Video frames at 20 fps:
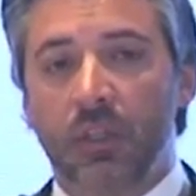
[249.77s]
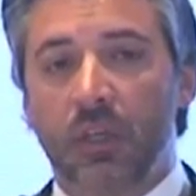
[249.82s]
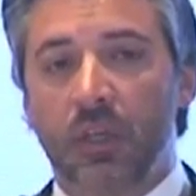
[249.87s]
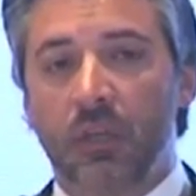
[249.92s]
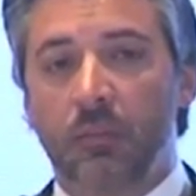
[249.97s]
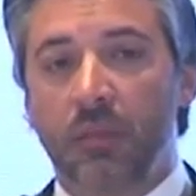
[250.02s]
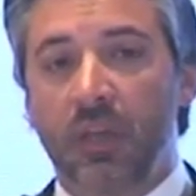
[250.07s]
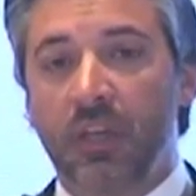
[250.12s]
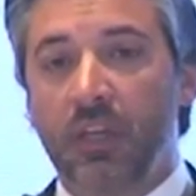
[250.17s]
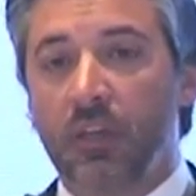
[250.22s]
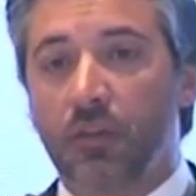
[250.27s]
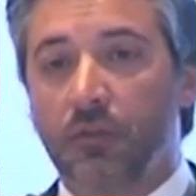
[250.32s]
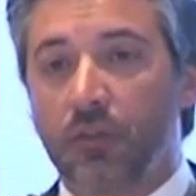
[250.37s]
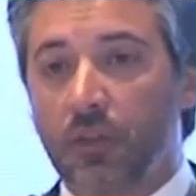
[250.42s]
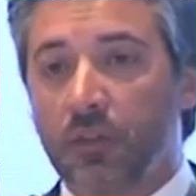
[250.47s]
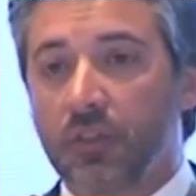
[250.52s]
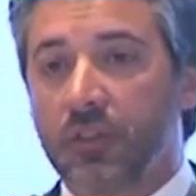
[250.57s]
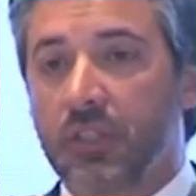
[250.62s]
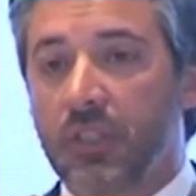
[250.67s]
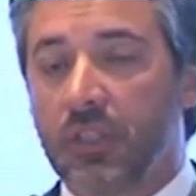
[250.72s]
And many of
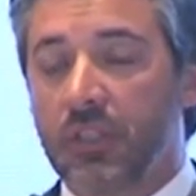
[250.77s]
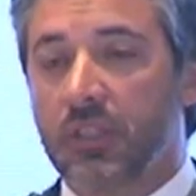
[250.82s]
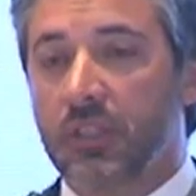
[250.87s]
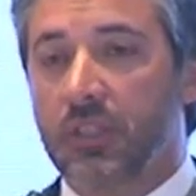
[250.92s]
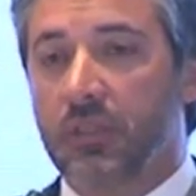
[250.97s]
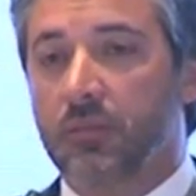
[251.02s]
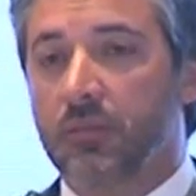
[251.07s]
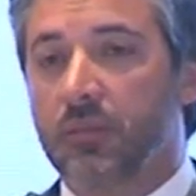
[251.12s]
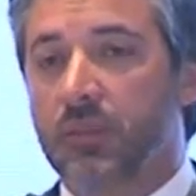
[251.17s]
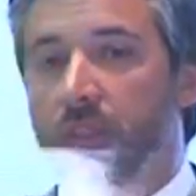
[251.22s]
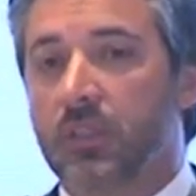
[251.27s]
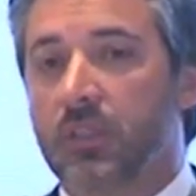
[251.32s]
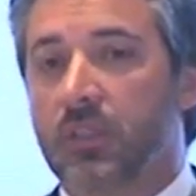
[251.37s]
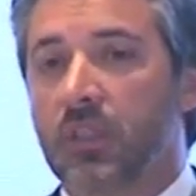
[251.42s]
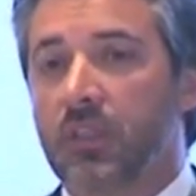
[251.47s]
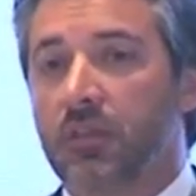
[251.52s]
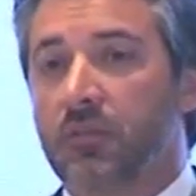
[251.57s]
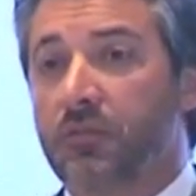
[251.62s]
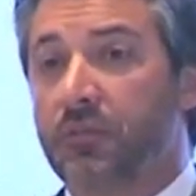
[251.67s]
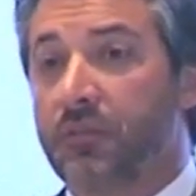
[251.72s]
those
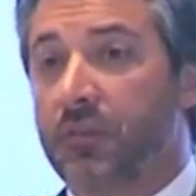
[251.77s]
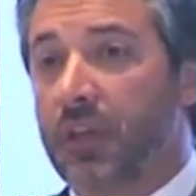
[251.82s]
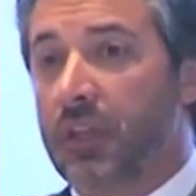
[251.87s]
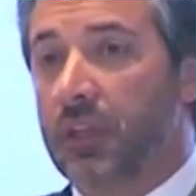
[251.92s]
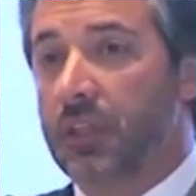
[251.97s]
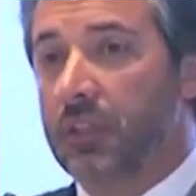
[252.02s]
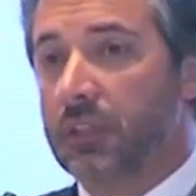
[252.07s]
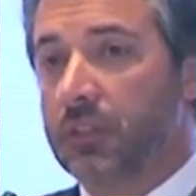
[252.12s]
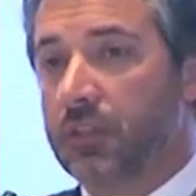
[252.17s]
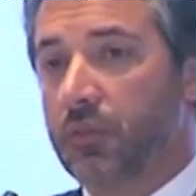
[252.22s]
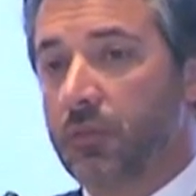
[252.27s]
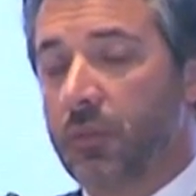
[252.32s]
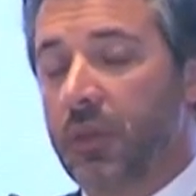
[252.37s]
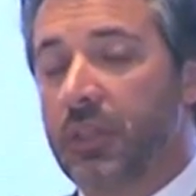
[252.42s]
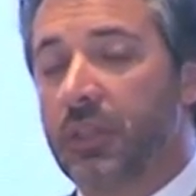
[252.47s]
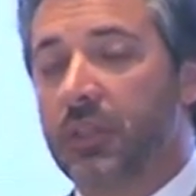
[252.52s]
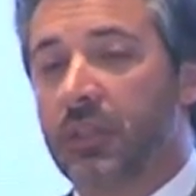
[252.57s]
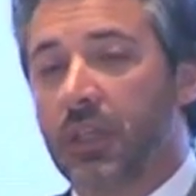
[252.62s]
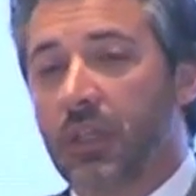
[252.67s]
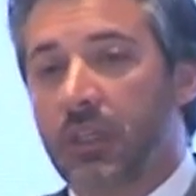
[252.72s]
systems fail to
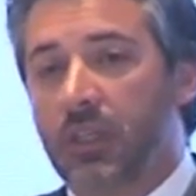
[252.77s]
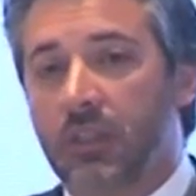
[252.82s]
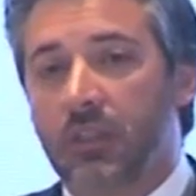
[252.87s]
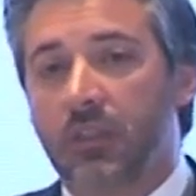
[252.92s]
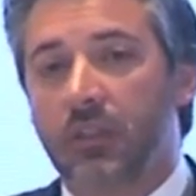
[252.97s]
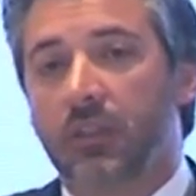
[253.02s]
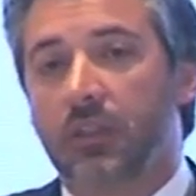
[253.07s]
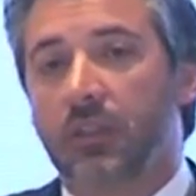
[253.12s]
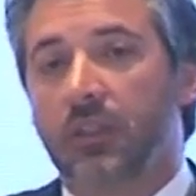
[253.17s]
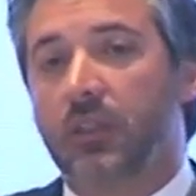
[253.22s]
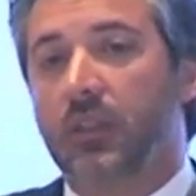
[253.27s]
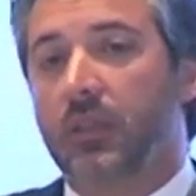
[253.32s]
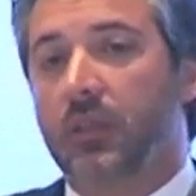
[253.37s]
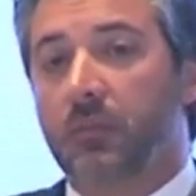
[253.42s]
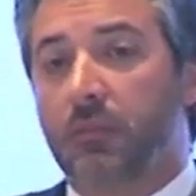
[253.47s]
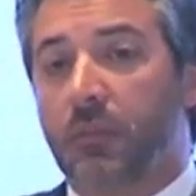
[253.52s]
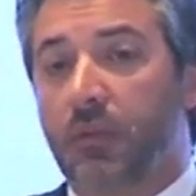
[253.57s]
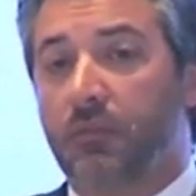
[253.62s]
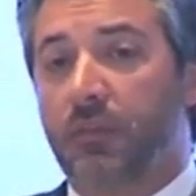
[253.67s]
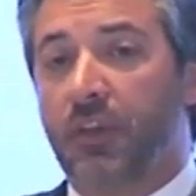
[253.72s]
maintain
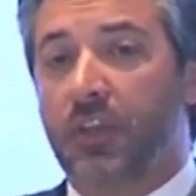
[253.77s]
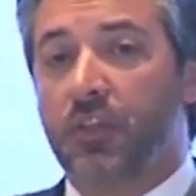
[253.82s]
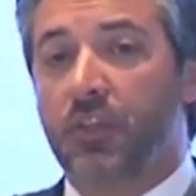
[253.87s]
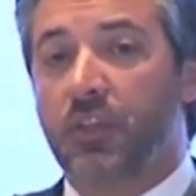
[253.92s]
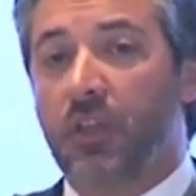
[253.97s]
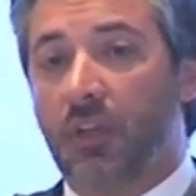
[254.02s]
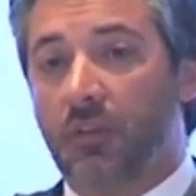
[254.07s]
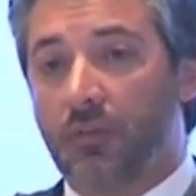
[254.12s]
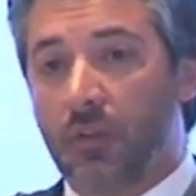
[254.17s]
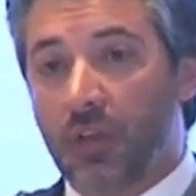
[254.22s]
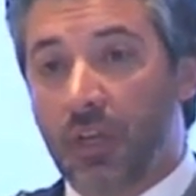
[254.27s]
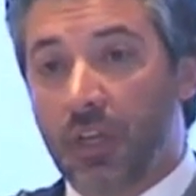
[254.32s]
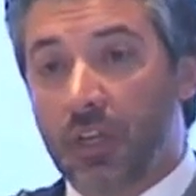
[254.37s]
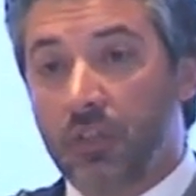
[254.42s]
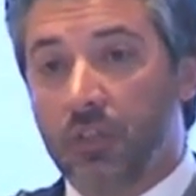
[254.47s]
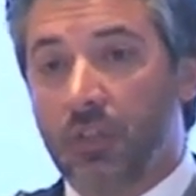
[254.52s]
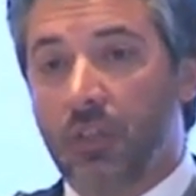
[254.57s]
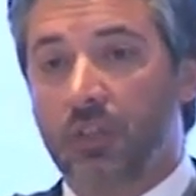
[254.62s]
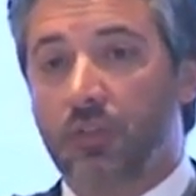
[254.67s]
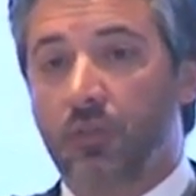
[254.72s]
the professional
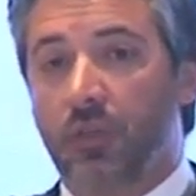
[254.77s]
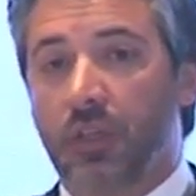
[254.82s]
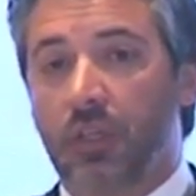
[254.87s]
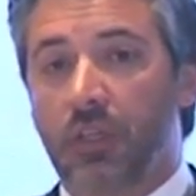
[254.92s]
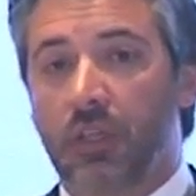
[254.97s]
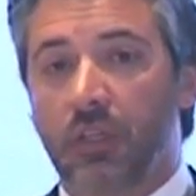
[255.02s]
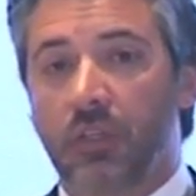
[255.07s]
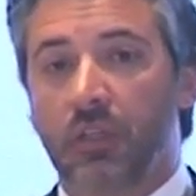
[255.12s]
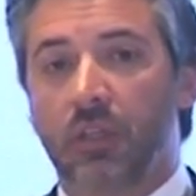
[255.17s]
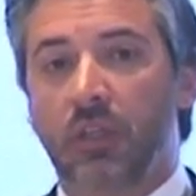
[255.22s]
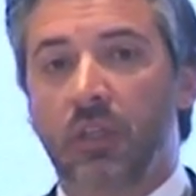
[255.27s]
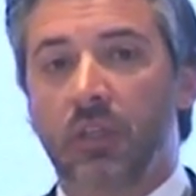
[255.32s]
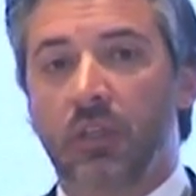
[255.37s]
vocational training